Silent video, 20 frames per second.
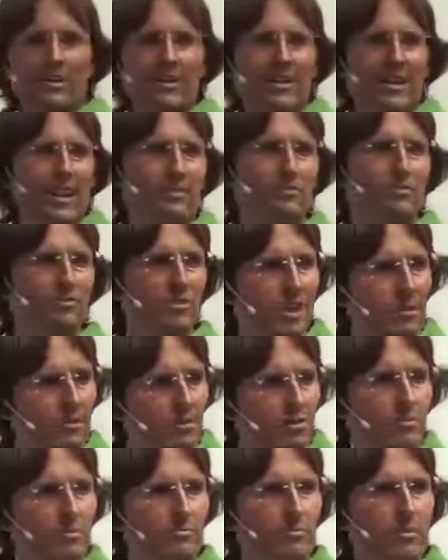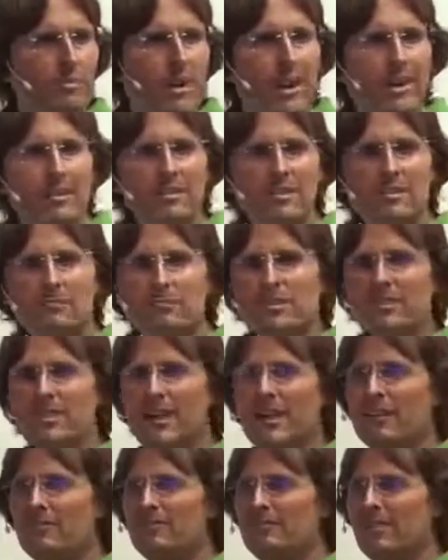only our sexual morality,
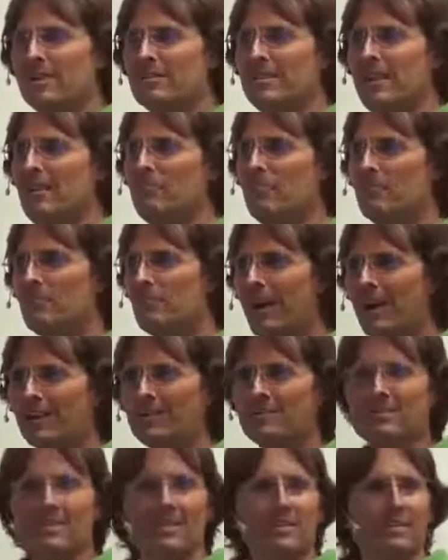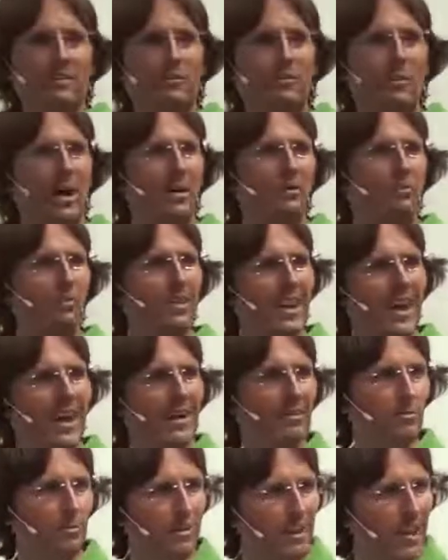but they affect our morality in the way we
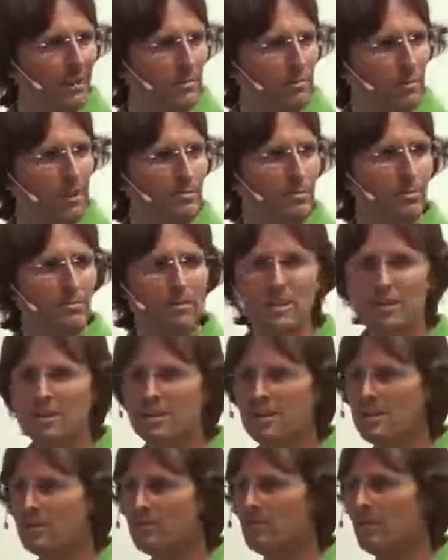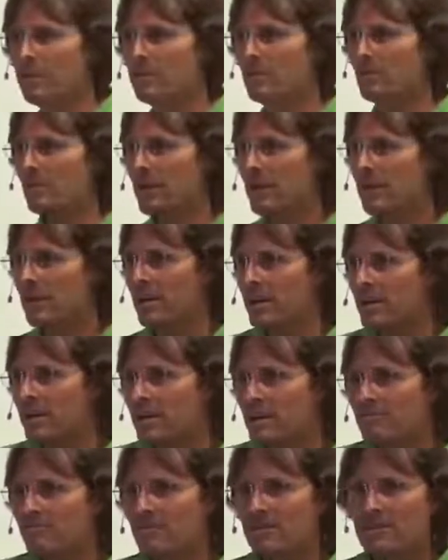act with other people, whether we're
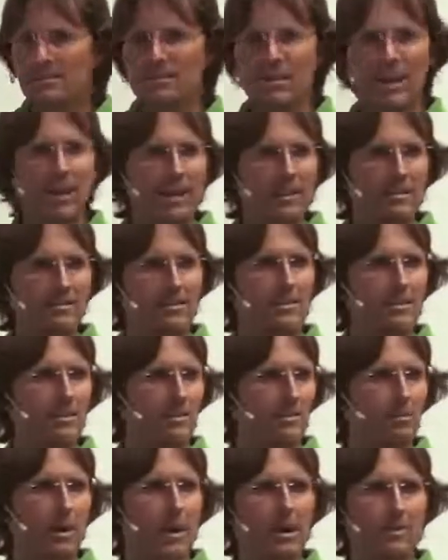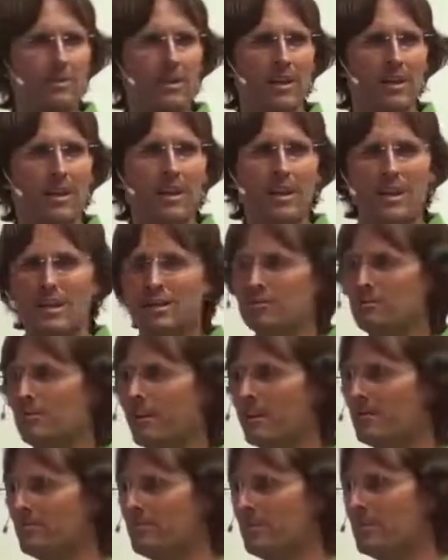even-handed in the way we
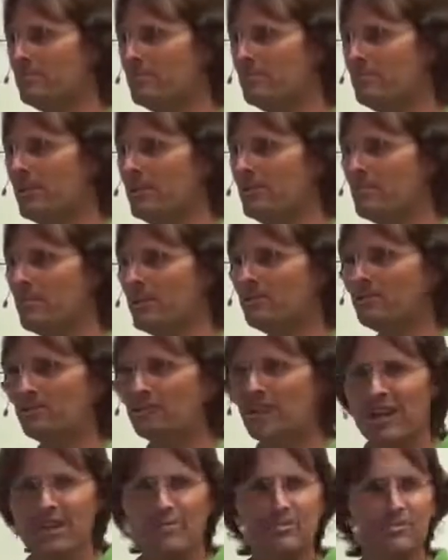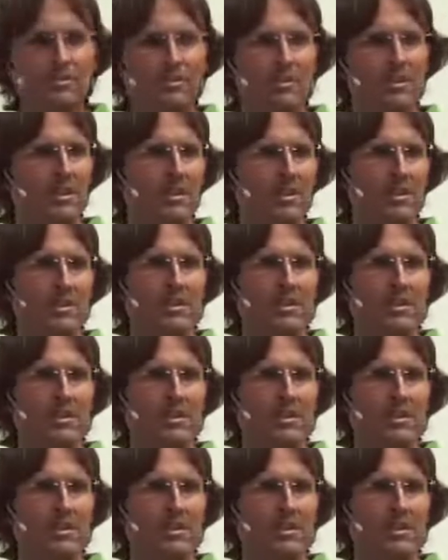handle other people, whether we're just